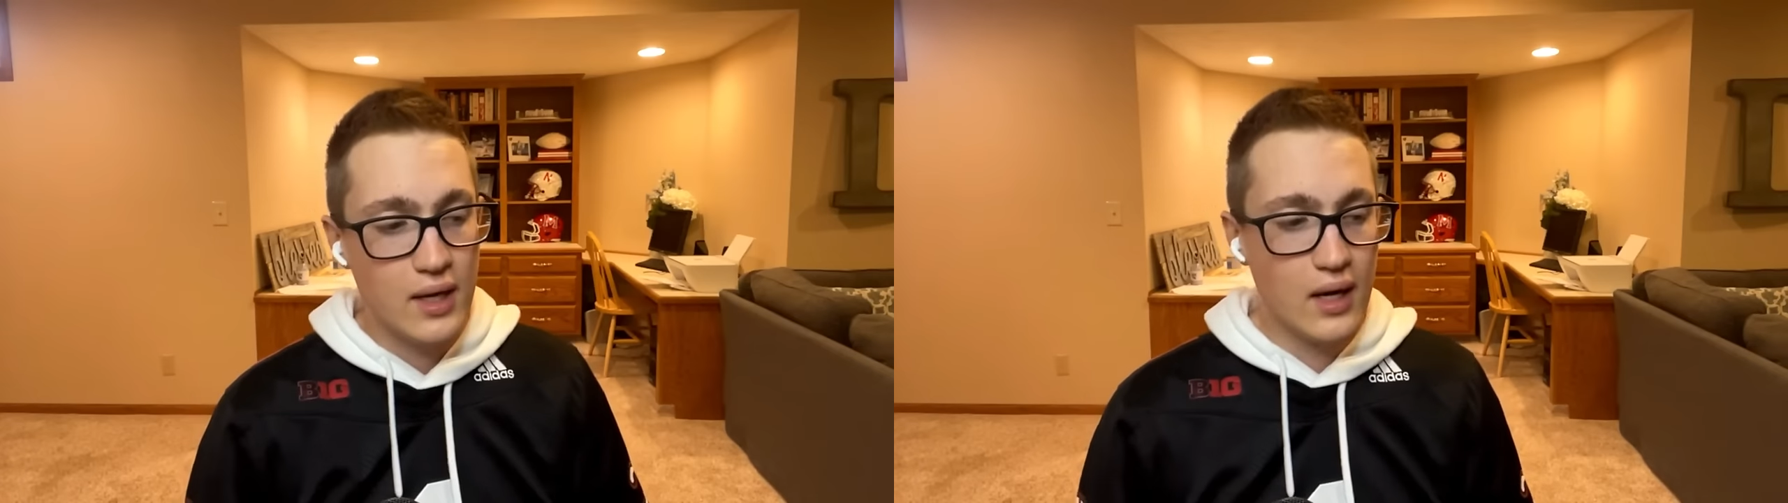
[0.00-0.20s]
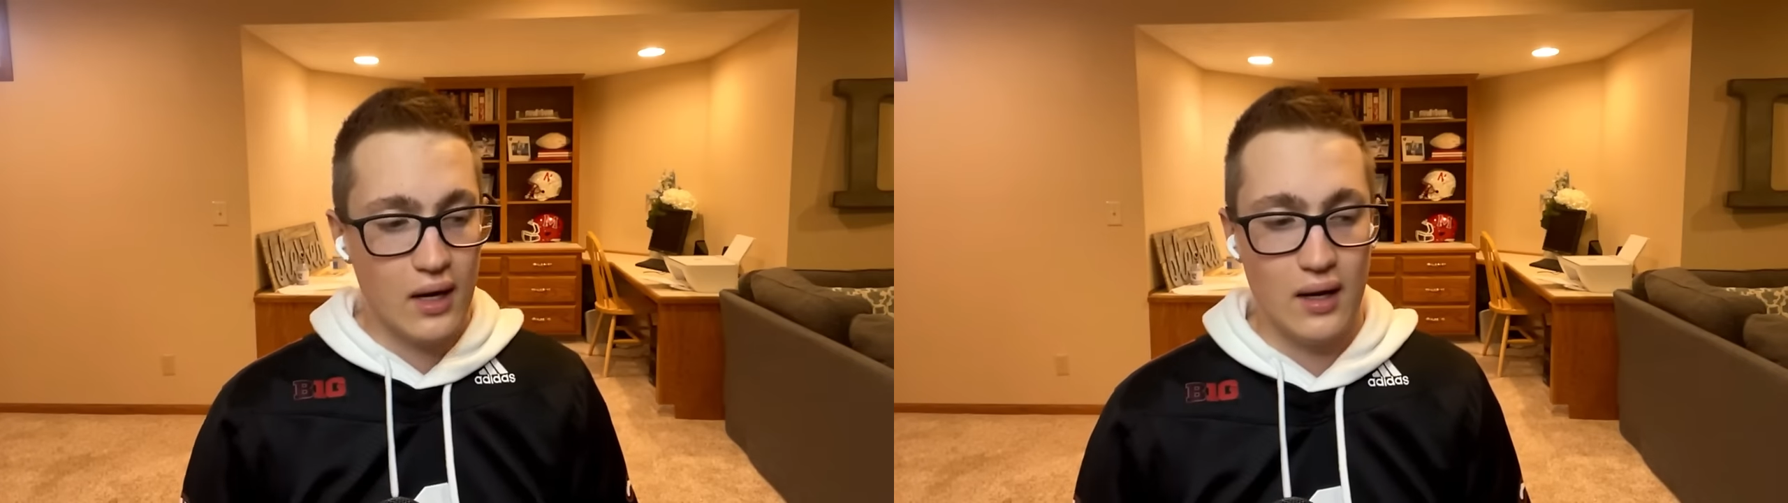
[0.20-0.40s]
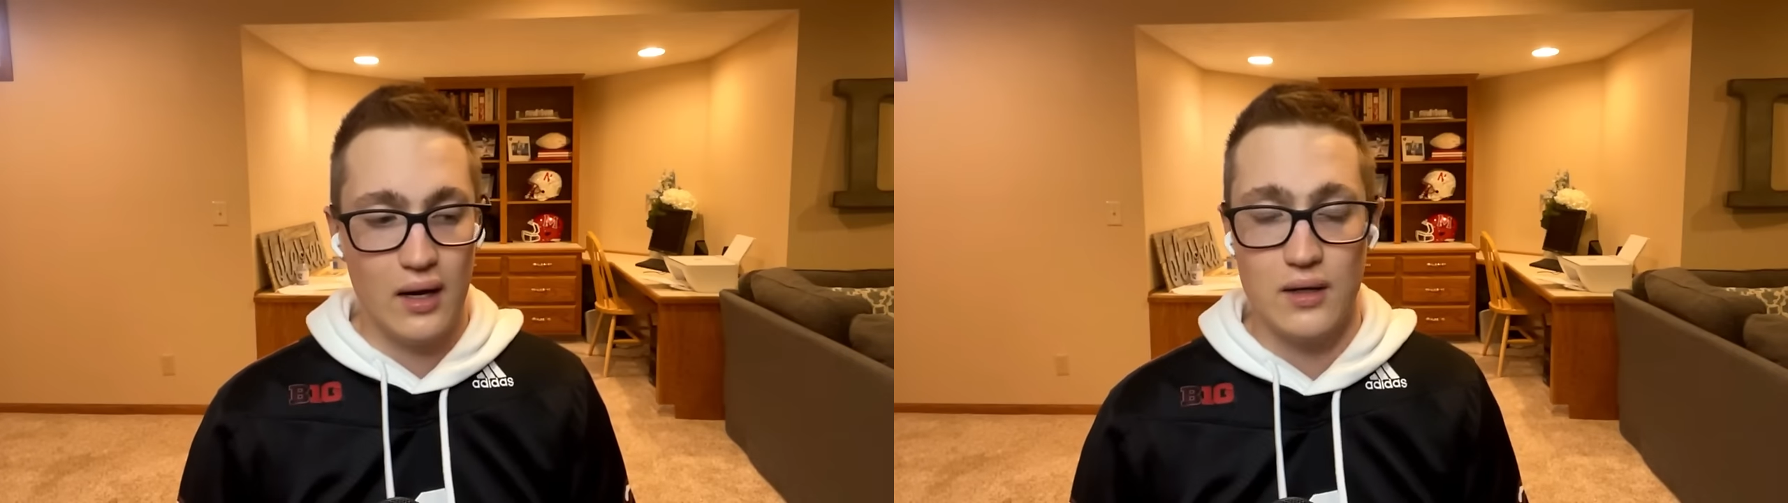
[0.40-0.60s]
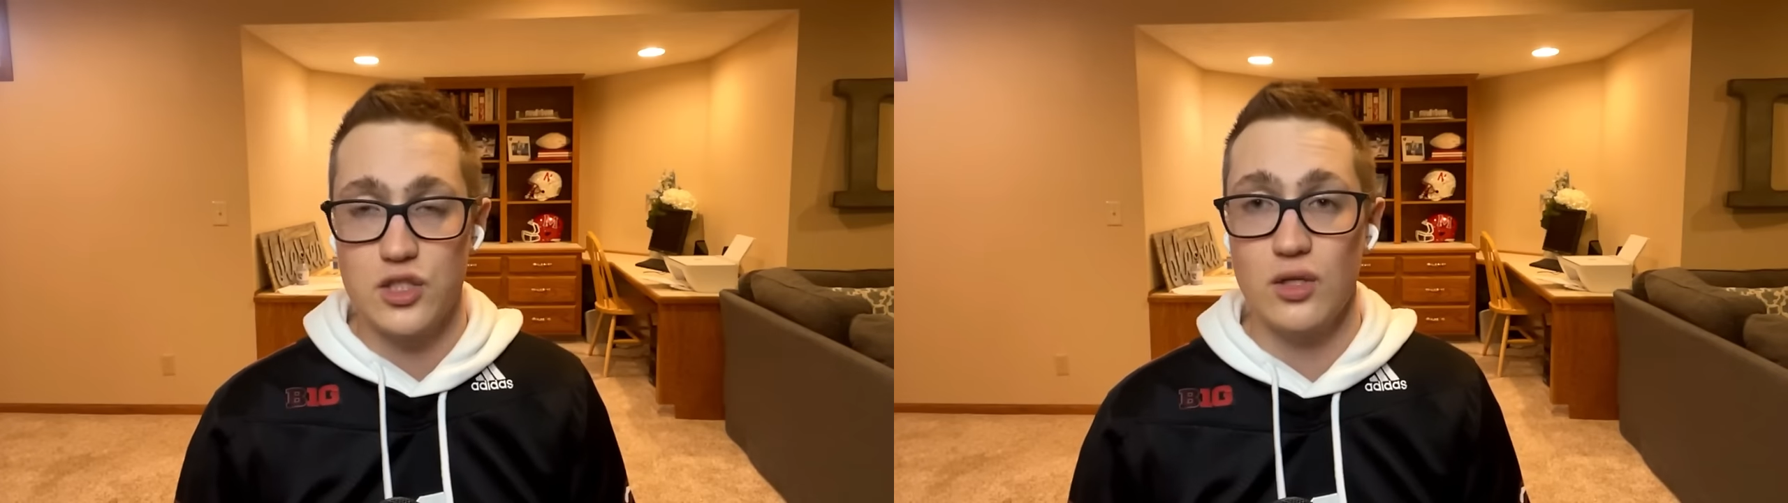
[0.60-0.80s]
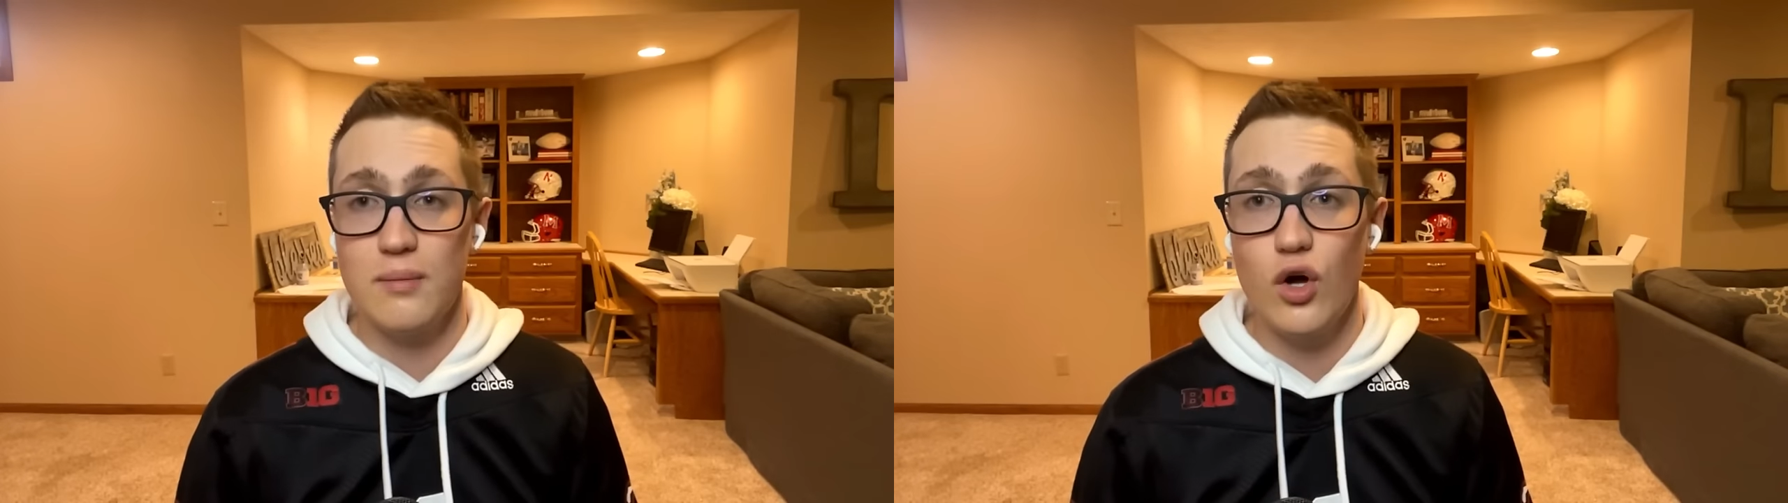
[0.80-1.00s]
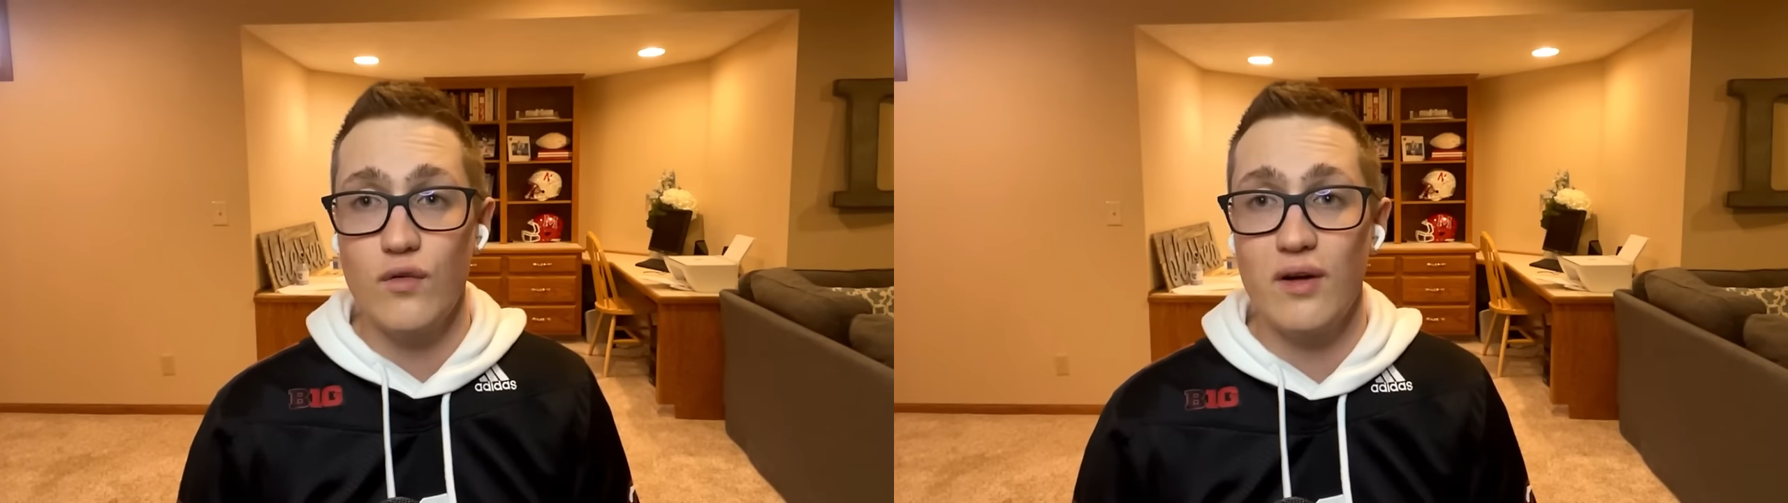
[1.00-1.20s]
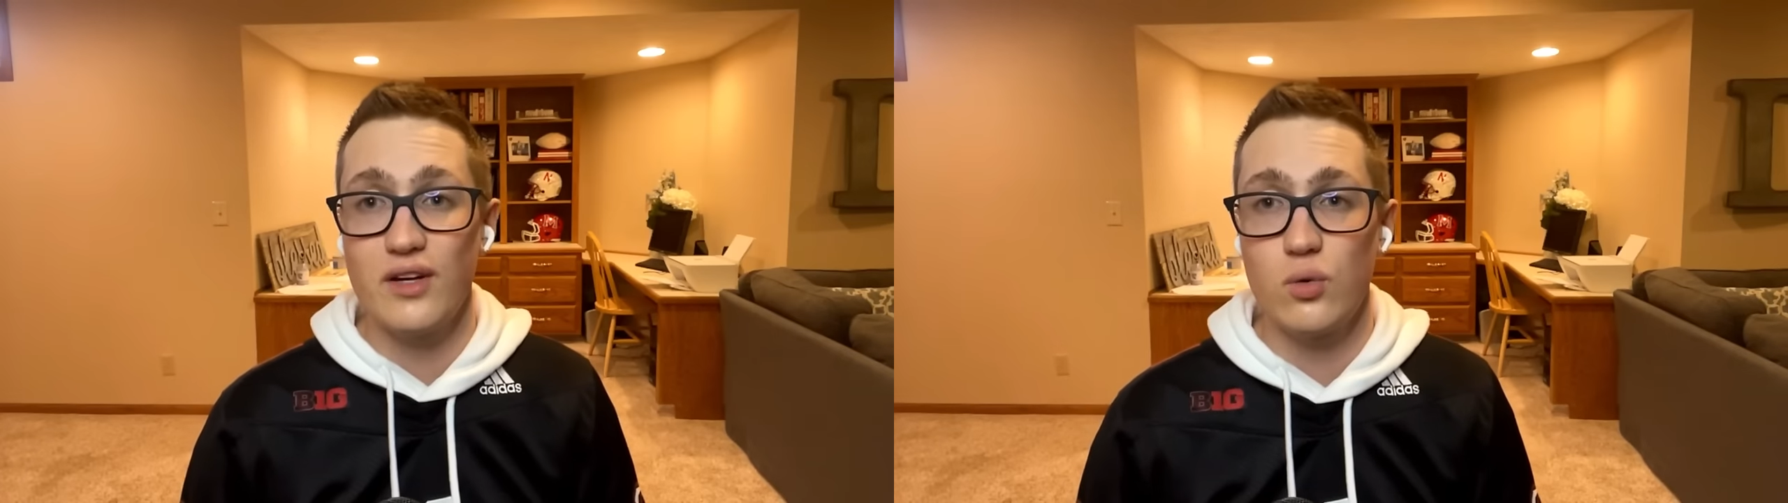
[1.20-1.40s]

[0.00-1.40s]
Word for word: Uh, so let me know if you have any